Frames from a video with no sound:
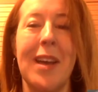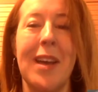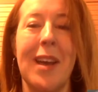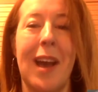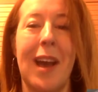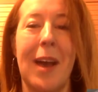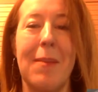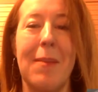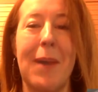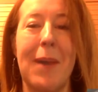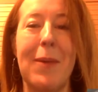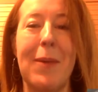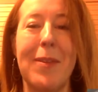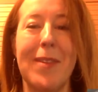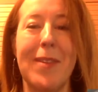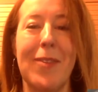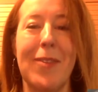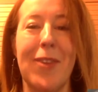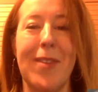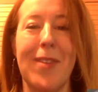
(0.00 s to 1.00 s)
I would
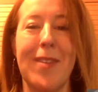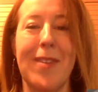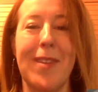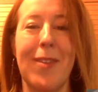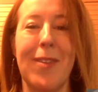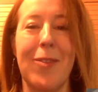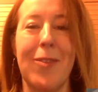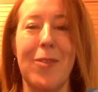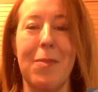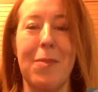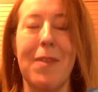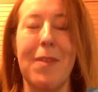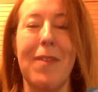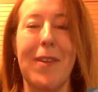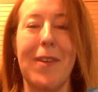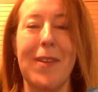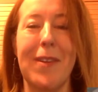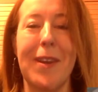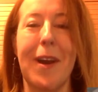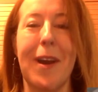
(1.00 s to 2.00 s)
suggest that you just be
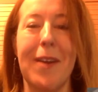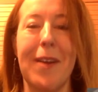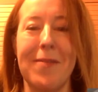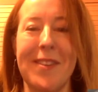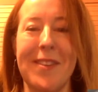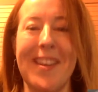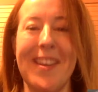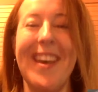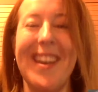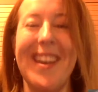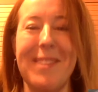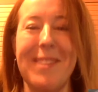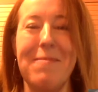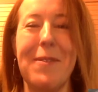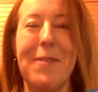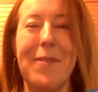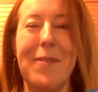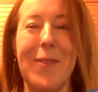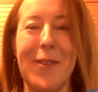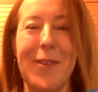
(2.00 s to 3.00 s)
fairly confident
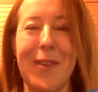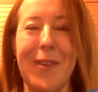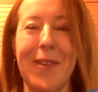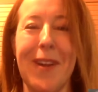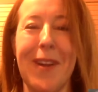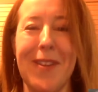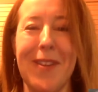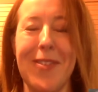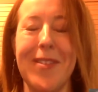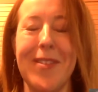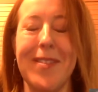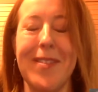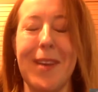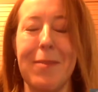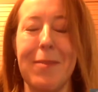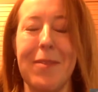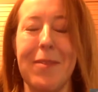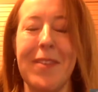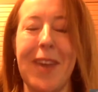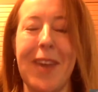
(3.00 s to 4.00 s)
before you launch this
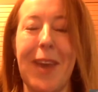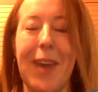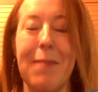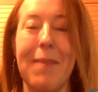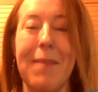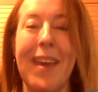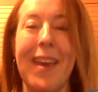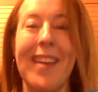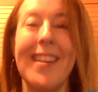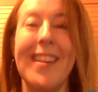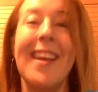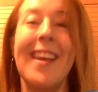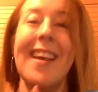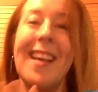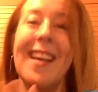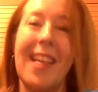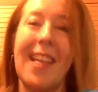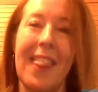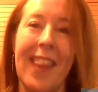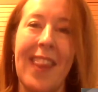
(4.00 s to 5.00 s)
type of a campaign.
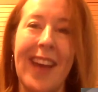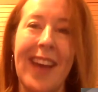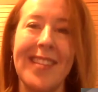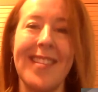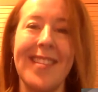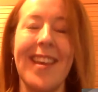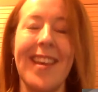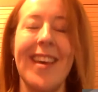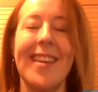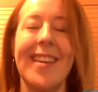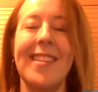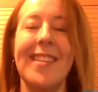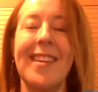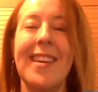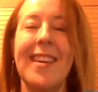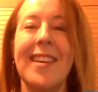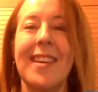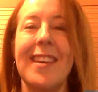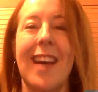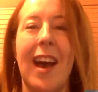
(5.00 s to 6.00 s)
That said,
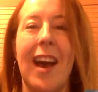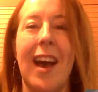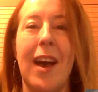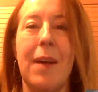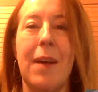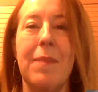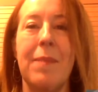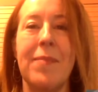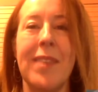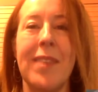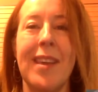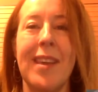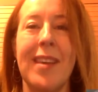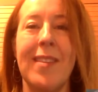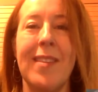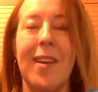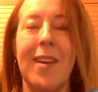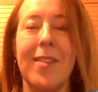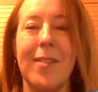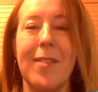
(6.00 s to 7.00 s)

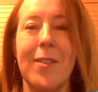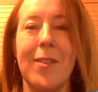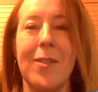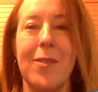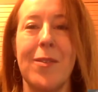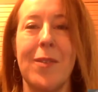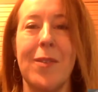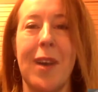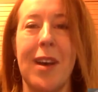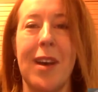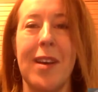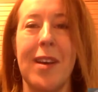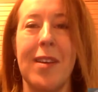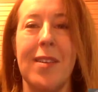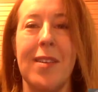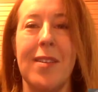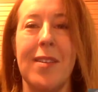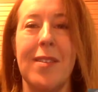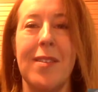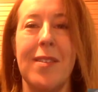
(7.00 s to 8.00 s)
it's also
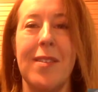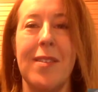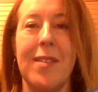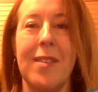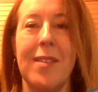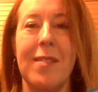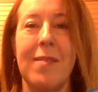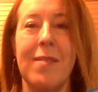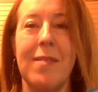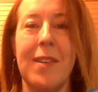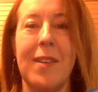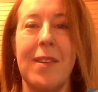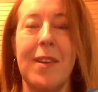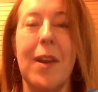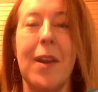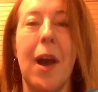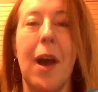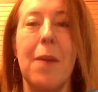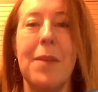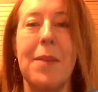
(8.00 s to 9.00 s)
very
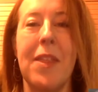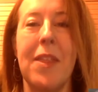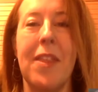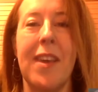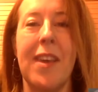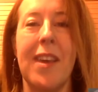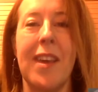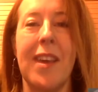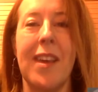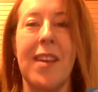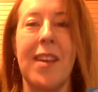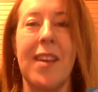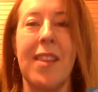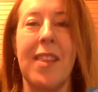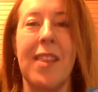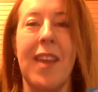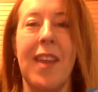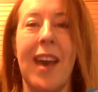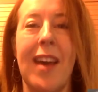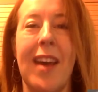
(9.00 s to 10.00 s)
common thinking
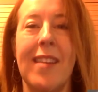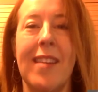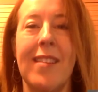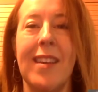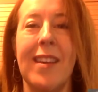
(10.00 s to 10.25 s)
that